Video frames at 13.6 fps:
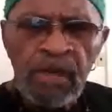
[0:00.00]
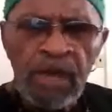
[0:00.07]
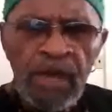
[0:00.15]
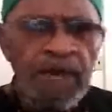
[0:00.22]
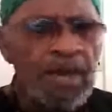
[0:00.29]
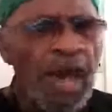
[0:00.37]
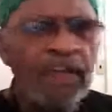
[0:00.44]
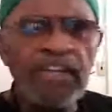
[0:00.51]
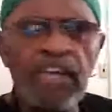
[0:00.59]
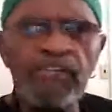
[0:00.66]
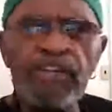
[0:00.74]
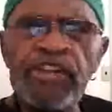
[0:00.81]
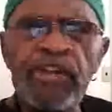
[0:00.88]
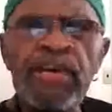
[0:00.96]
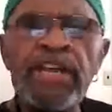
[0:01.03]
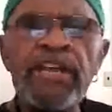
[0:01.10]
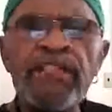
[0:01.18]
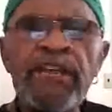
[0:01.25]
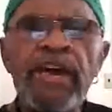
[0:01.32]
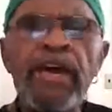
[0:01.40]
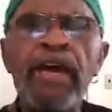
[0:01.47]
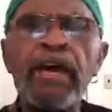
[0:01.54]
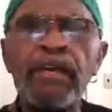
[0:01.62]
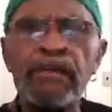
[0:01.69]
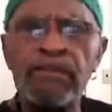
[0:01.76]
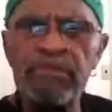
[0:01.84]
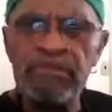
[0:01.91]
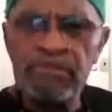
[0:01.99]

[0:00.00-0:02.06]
and not giving them anything